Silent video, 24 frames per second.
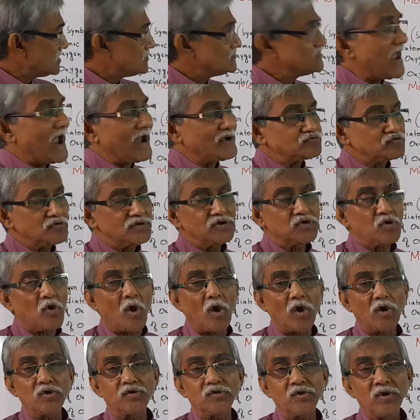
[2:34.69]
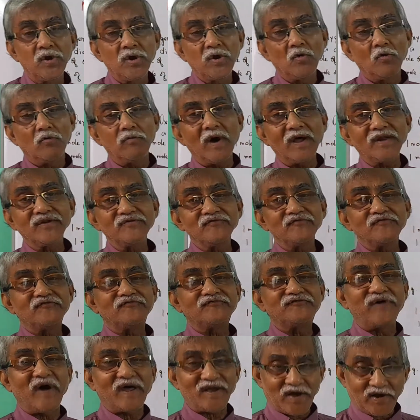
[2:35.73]
That we called 1
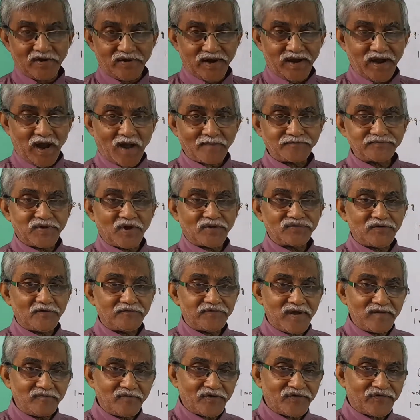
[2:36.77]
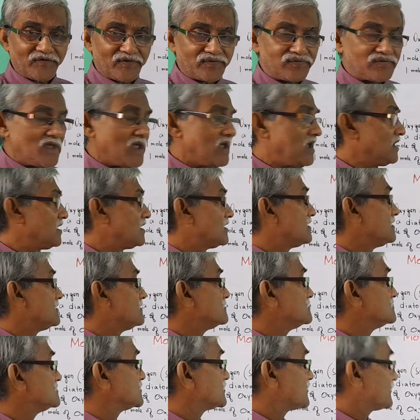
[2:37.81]
Faraday, after the famous
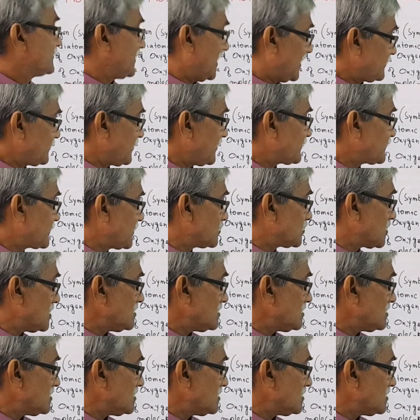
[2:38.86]
scientist,